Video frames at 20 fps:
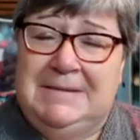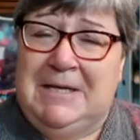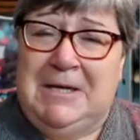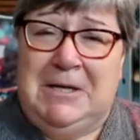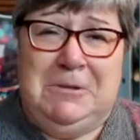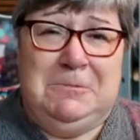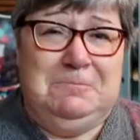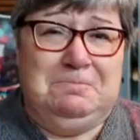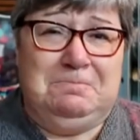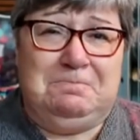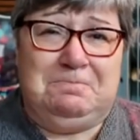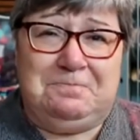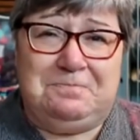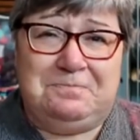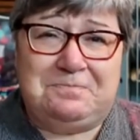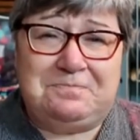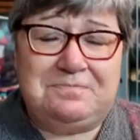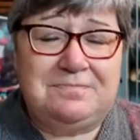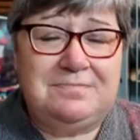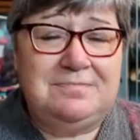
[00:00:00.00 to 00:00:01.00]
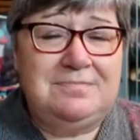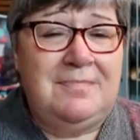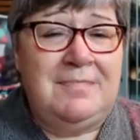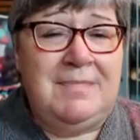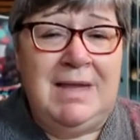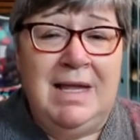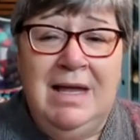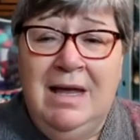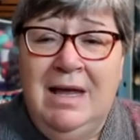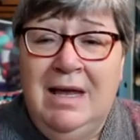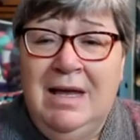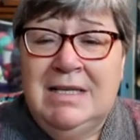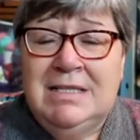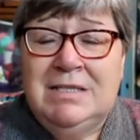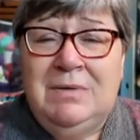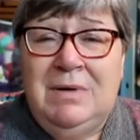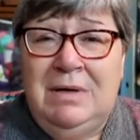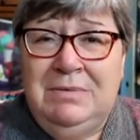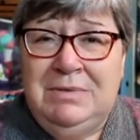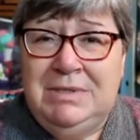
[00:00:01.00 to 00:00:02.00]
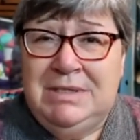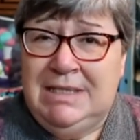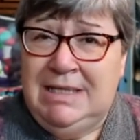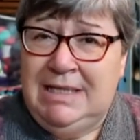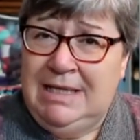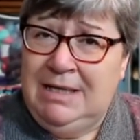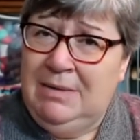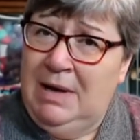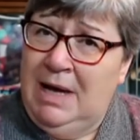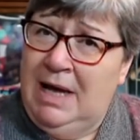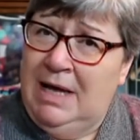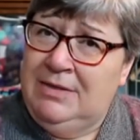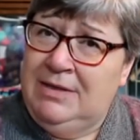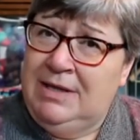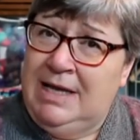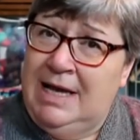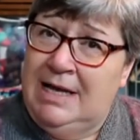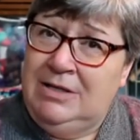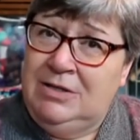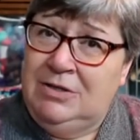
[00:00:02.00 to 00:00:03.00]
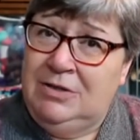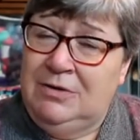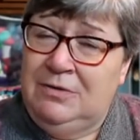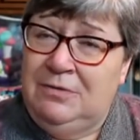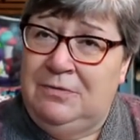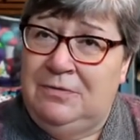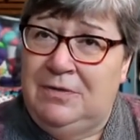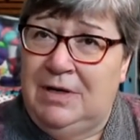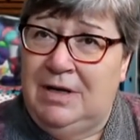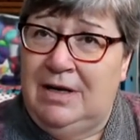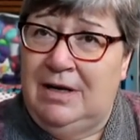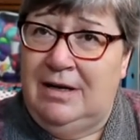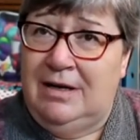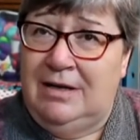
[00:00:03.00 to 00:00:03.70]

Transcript: Um, so I will see you at the end of